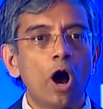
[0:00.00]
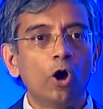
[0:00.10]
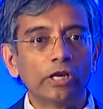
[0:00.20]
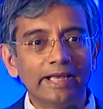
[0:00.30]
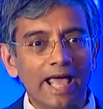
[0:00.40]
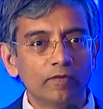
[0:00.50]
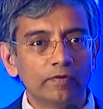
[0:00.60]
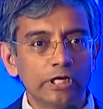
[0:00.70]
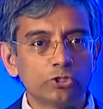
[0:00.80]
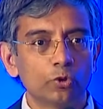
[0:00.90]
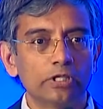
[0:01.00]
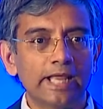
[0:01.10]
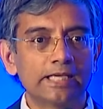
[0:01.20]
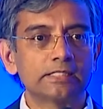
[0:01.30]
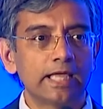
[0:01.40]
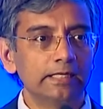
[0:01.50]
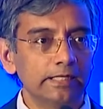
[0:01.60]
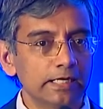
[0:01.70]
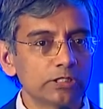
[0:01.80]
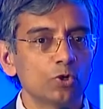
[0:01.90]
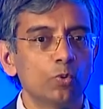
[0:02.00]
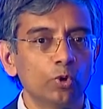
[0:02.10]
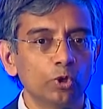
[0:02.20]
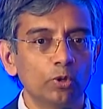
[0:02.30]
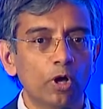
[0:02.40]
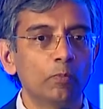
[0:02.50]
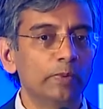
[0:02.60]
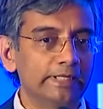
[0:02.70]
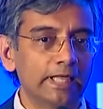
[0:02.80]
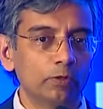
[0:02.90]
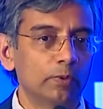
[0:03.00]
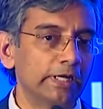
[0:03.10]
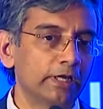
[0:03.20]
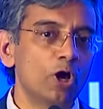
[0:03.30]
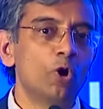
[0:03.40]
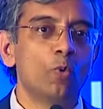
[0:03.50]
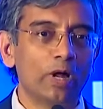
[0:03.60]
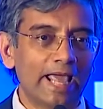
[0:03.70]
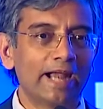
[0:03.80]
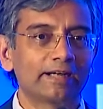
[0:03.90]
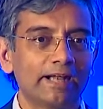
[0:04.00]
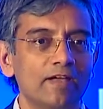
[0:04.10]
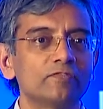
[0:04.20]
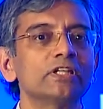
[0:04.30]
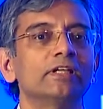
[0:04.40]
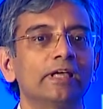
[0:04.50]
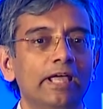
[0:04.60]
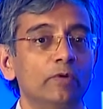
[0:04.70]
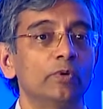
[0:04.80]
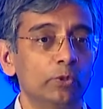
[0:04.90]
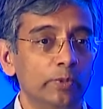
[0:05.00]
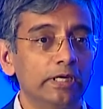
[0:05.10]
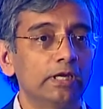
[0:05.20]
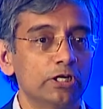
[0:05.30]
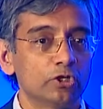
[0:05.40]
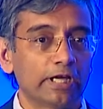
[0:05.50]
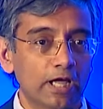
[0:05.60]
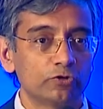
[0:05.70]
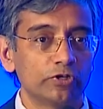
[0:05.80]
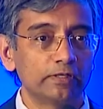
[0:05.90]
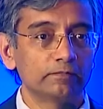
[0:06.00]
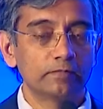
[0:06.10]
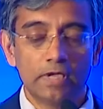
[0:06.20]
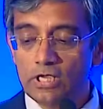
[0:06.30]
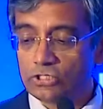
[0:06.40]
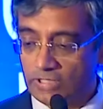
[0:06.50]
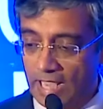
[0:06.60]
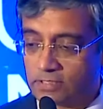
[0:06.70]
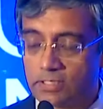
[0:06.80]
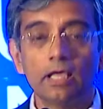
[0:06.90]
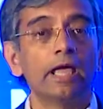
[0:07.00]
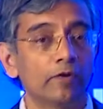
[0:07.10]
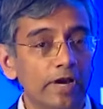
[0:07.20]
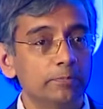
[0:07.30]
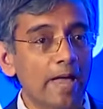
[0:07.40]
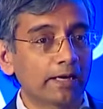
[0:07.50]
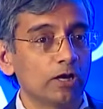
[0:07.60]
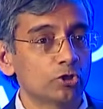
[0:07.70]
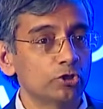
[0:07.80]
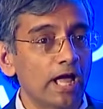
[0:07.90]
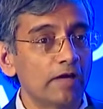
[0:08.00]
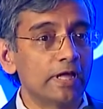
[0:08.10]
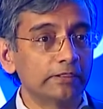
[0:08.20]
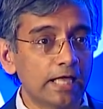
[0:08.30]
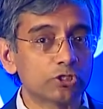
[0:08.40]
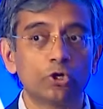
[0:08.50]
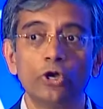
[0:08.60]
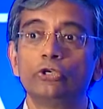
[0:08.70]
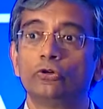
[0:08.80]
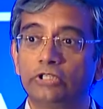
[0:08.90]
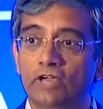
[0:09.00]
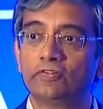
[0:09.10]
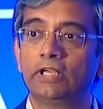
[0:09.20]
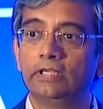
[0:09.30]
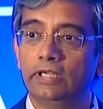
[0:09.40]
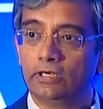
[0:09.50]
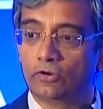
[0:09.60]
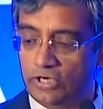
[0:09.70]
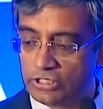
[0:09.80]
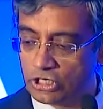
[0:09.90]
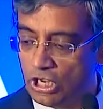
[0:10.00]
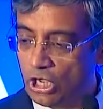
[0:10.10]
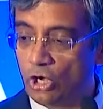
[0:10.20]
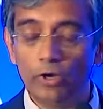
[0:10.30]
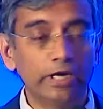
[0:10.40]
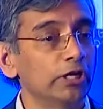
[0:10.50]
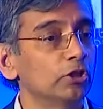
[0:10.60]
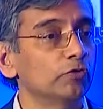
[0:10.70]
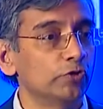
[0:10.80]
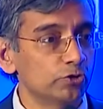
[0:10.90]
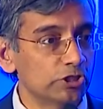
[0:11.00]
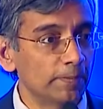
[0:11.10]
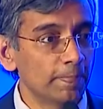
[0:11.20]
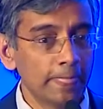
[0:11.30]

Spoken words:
on an average over the next 10 years, we'll be delivering one aircraft every week into the country. So that's a great backlog to have, and that's going to definitely increase going into the future.